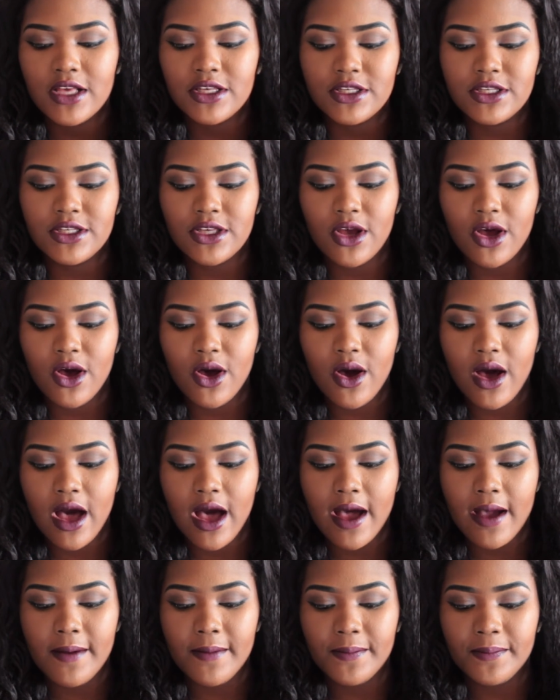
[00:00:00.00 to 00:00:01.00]
So,
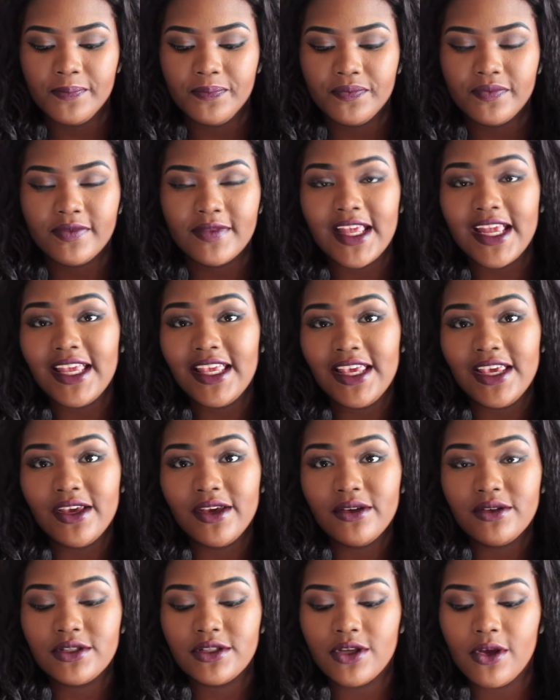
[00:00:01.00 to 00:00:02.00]
um, thank
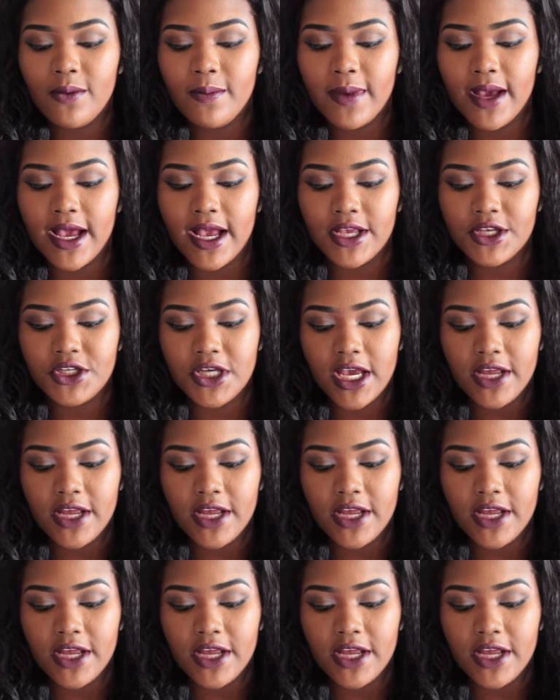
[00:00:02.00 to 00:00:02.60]
you so much.